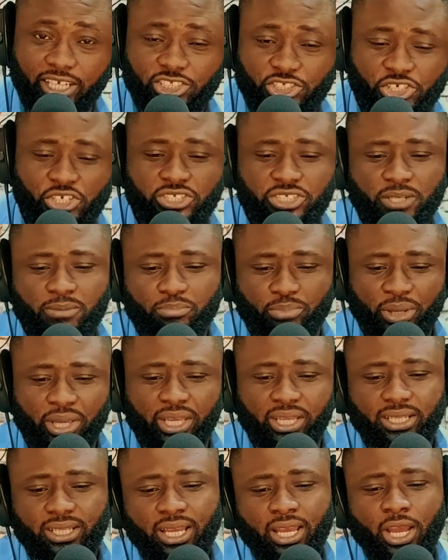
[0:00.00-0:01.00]
Xi
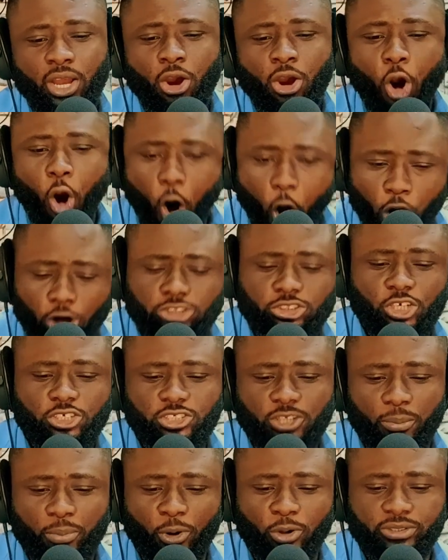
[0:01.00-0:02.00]
Jinping, also
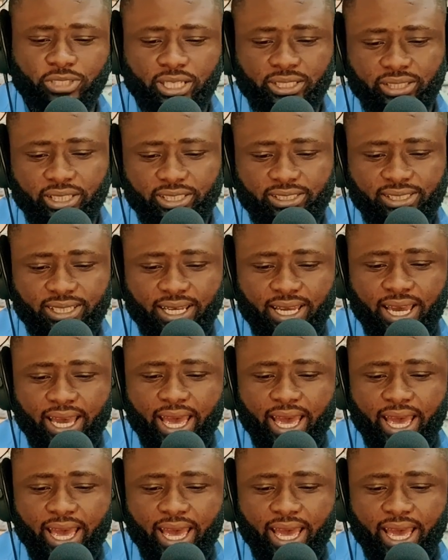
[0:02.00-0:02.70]
supported this.